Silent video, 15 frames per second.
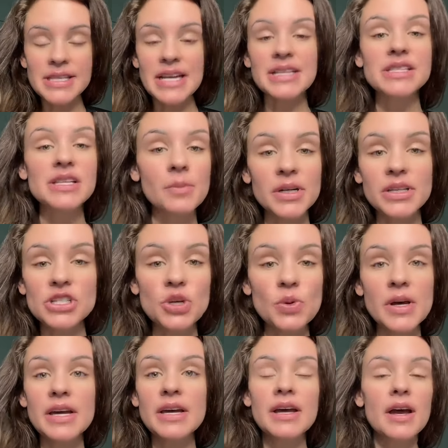say similar
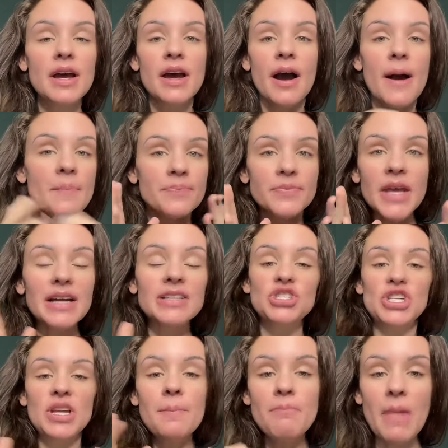to a a
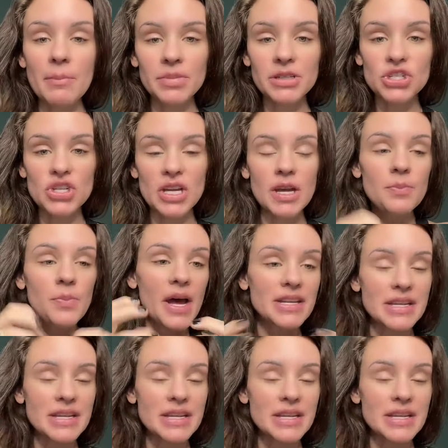gym membership,